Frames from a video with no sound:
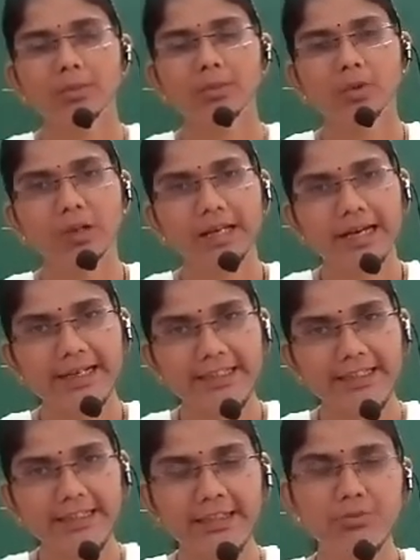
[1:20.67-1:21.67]

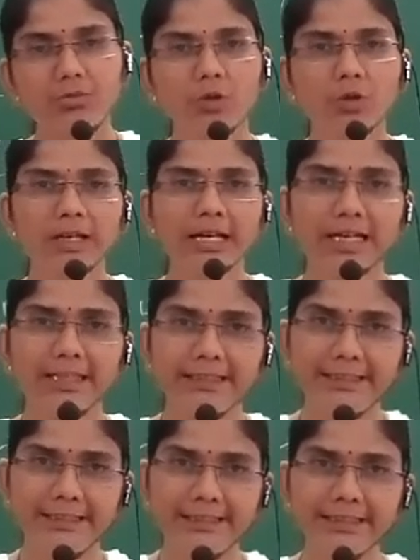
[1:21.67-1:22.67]
molarity,
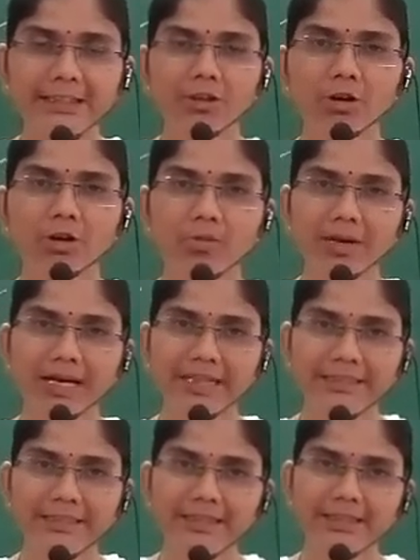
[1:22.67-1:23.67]
molality,
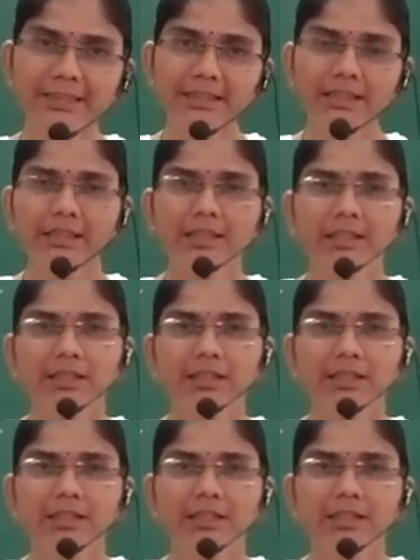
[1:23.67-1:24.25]
normality,